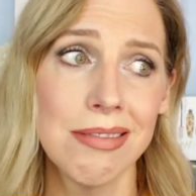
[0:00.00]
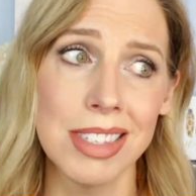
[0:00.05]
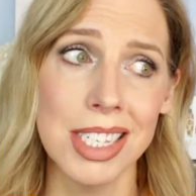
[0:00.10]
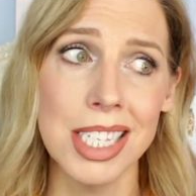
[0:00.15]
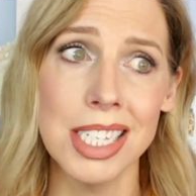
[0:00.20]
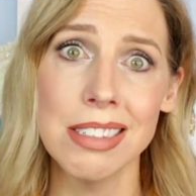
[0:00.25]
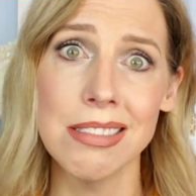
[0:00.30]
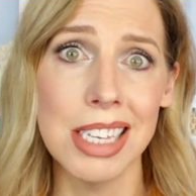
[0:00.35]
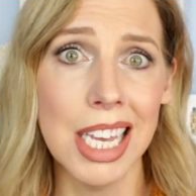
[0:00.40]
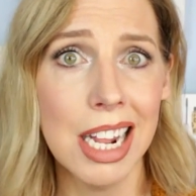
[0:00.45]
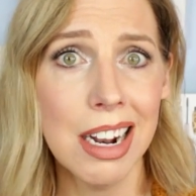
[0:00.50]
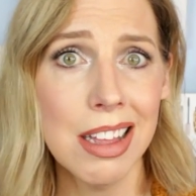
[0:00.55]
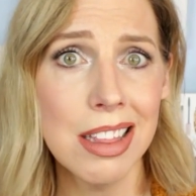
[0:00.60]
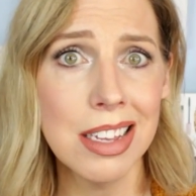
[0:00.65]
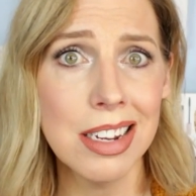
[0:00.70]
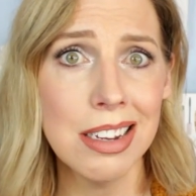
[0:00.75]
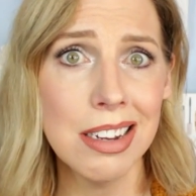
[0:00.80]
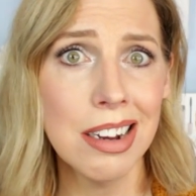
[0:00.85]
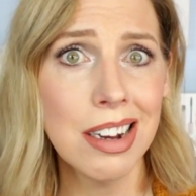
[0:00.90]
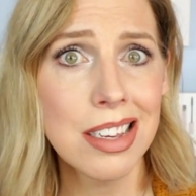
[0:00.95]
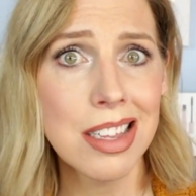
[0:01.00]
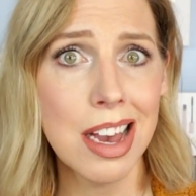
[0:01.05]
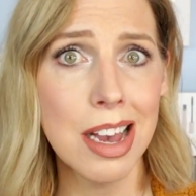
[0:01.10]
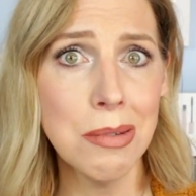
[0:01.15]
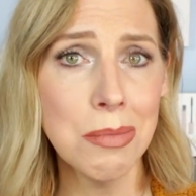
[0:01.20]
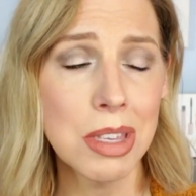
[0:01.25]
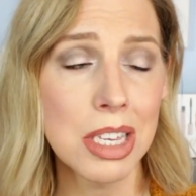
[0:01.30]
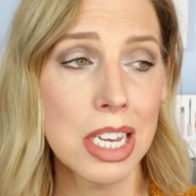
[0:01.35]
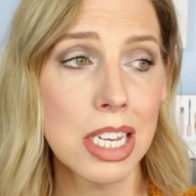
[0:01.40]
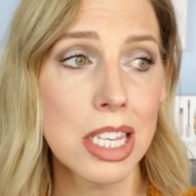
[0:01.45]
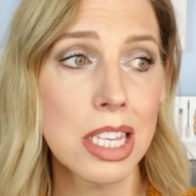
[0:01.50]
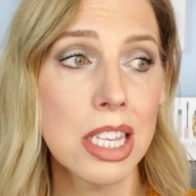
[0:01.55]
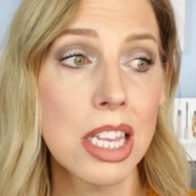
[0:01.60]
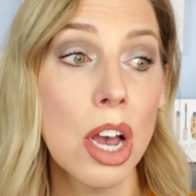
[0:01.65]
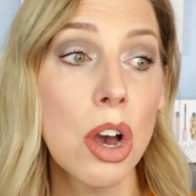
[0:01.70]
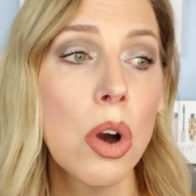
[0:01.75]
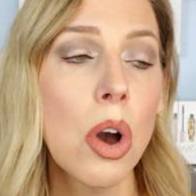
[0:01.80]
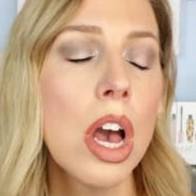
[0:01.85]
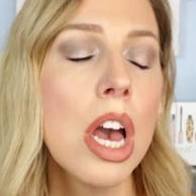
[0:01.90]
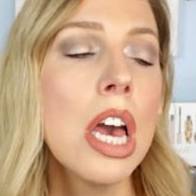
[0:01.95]
to get on the New York Times list.
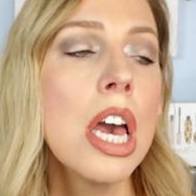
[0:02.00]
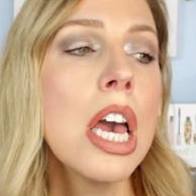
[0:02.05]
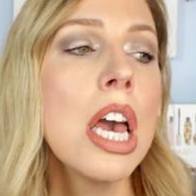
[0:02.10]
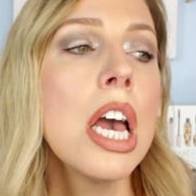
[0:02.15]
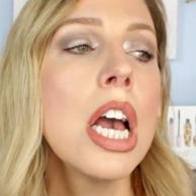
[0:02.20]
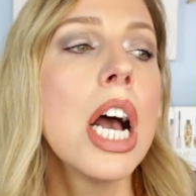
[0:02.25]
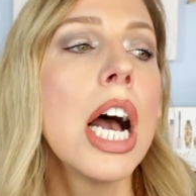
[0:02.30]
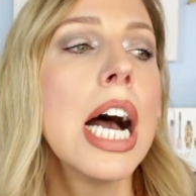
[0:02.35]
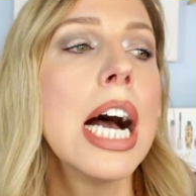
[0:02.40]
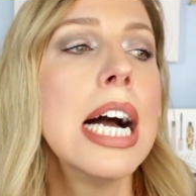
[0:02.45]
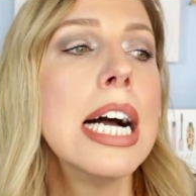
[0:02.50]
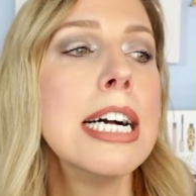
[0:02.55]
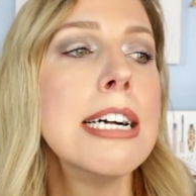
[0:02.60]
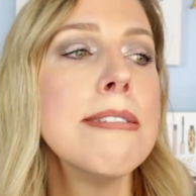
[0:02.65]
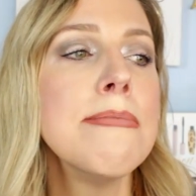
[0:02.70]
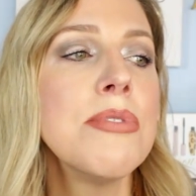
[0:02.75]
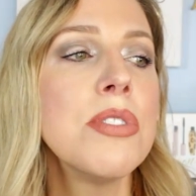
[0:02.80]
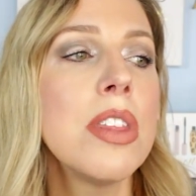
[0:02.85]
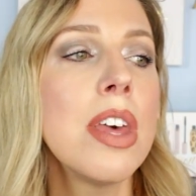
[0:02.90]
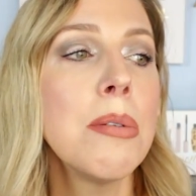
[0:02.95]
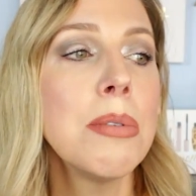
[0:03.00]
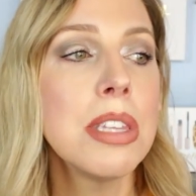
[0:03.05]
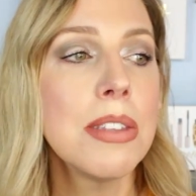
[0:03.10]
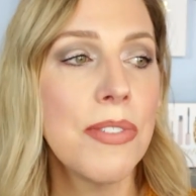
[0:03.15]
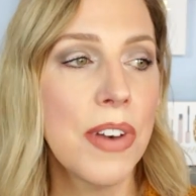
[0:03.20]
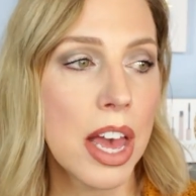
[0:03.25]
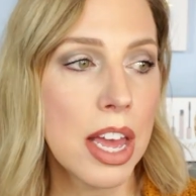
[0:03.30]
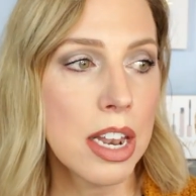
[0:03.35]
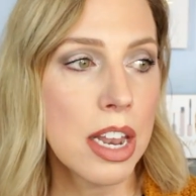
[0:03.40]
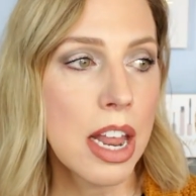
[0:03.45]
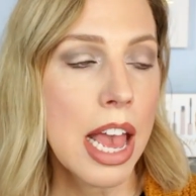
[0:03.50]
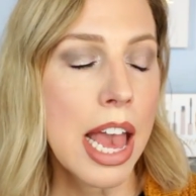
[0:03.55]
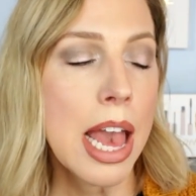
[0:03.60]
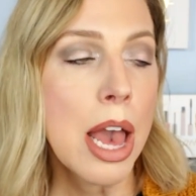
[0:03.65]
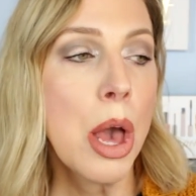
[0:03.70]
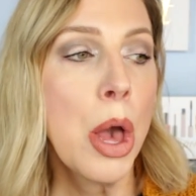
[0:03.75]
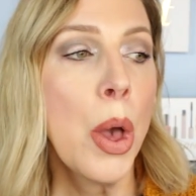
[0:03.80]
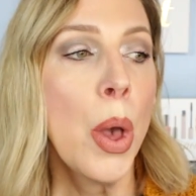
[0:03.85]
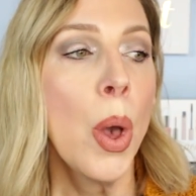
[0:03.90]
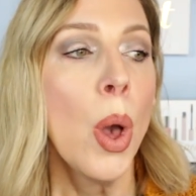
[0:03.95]
So, um, so that was fun.
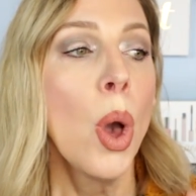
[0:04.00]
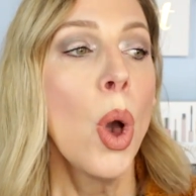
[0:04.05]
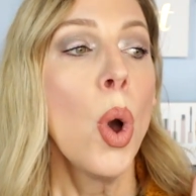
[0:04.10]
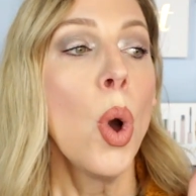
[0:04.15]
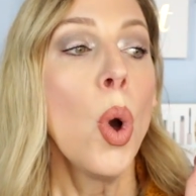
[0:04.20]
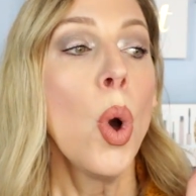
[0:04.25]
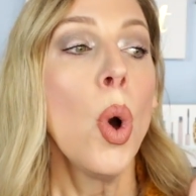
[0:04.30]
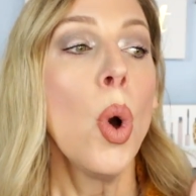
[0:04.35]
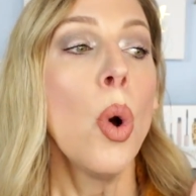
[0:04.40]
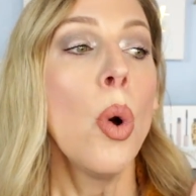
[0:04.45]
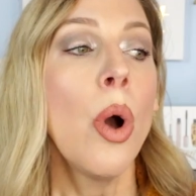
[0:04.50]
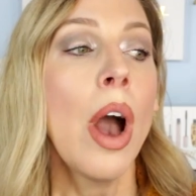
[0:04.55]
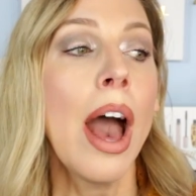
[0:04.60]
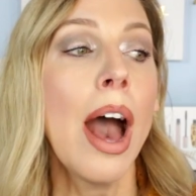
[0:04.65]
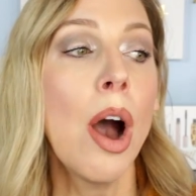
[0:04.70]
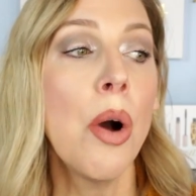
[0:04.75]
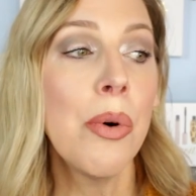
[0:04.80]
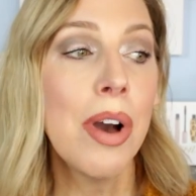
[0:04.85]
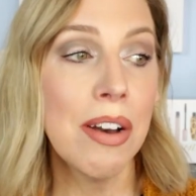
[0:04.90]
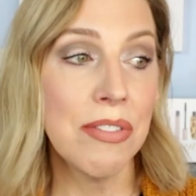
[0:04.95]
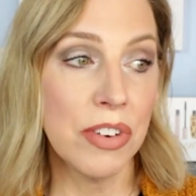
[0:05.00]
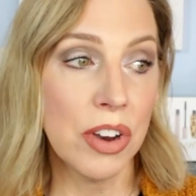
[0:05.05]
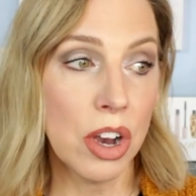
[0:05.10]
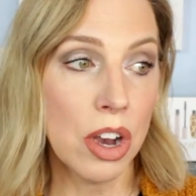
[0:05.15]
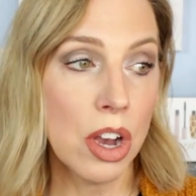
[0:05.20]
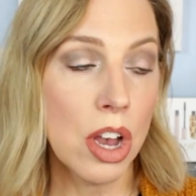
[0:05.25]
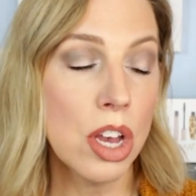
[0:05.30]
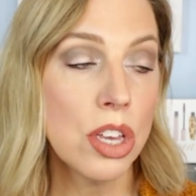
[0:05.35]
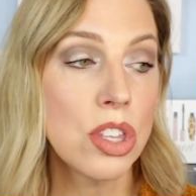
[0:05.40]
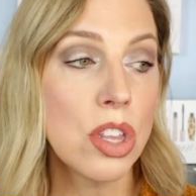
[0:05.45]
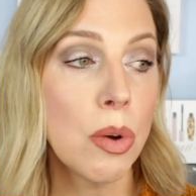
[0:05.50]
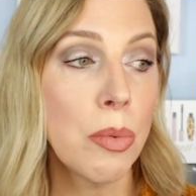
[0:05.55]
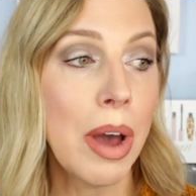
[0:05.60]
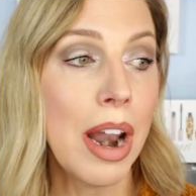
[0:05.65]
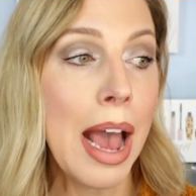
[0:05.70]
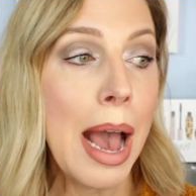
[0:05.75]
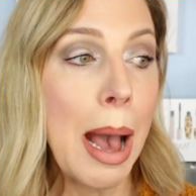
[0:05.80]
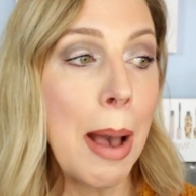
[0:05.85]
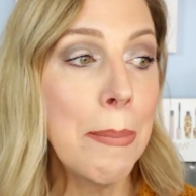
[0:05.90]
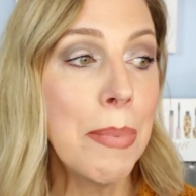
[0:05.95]
However, so
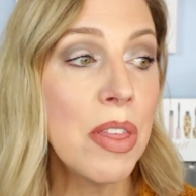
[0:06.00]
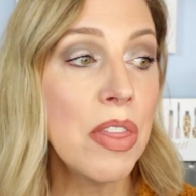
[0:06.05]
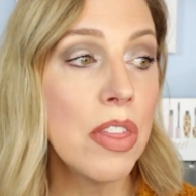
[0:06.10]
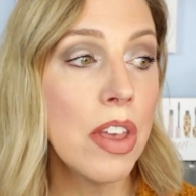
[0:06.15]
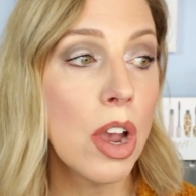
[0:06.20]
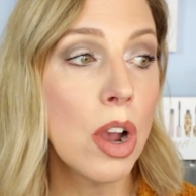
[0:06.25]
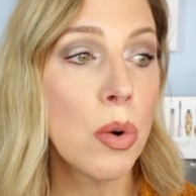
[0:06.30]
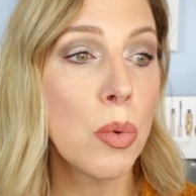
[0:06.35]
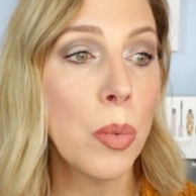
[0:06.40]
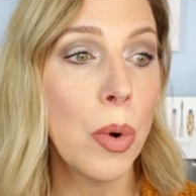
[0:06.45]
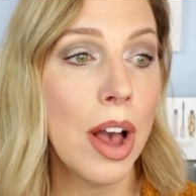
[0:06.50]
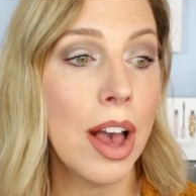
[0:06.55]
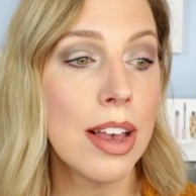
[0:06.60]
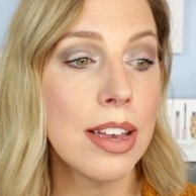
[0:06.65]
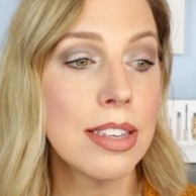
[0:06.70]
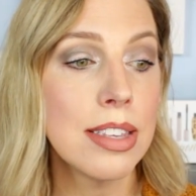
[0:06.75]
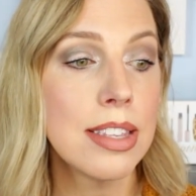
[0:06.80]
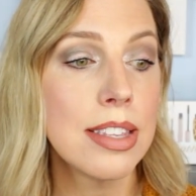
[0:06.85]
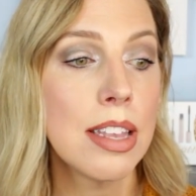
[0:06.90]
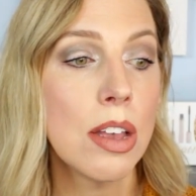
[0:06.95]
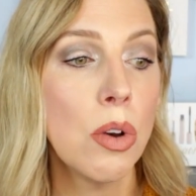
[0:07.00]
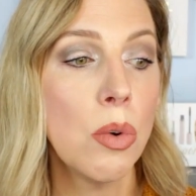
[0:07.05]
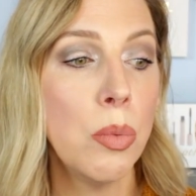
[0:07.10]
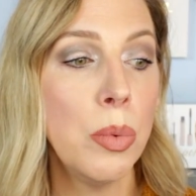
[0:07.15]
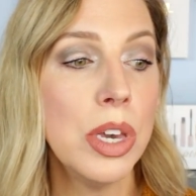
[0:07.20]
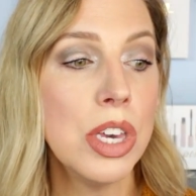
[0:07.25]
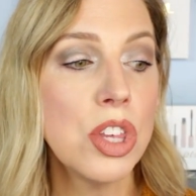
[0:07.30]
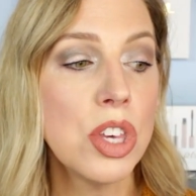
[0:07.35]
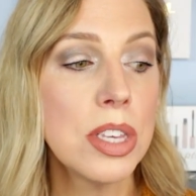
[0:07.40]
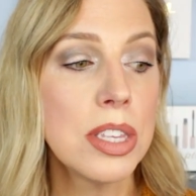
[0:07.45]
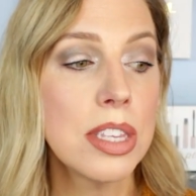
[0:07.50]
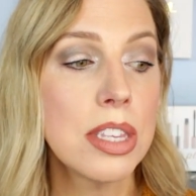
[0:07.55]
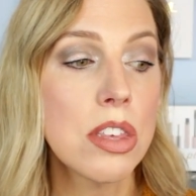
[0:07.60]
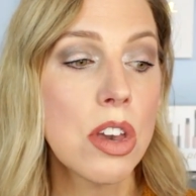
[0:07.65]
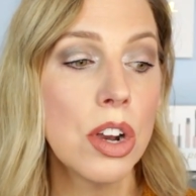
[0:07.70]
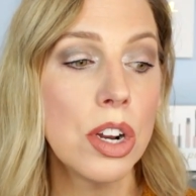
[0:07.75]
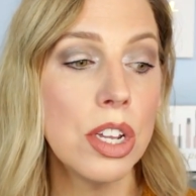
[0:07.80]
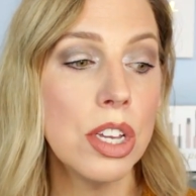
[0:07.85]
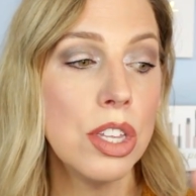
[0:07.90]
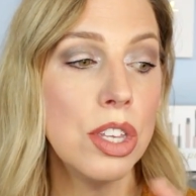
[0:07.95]
what happened there was we just
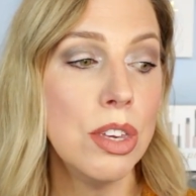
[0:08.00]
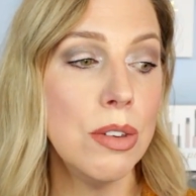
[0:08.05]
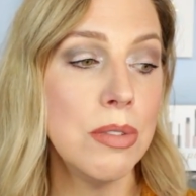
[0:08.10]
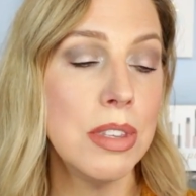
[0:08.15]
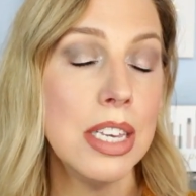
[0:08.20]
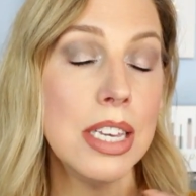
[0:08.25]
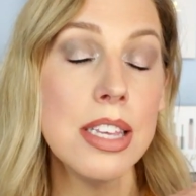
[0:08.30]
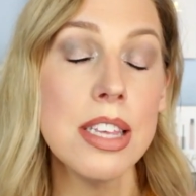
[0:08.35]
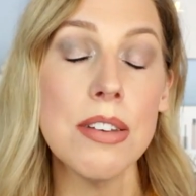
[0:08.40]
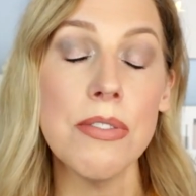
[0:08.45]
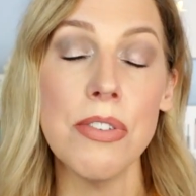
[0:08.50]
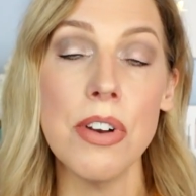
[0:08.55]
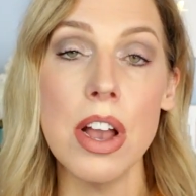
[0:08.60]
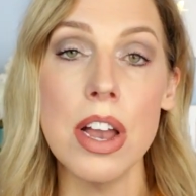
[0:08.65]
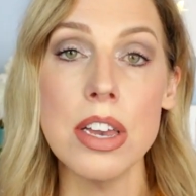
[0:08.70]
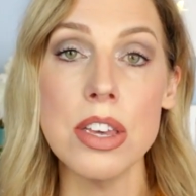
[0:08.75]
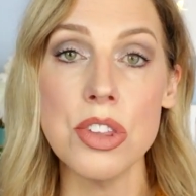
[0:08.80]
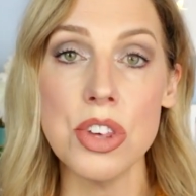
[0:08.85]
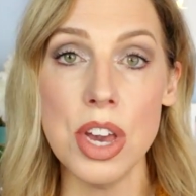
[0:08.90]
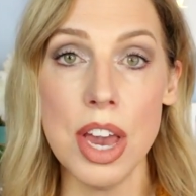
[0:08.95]
started using different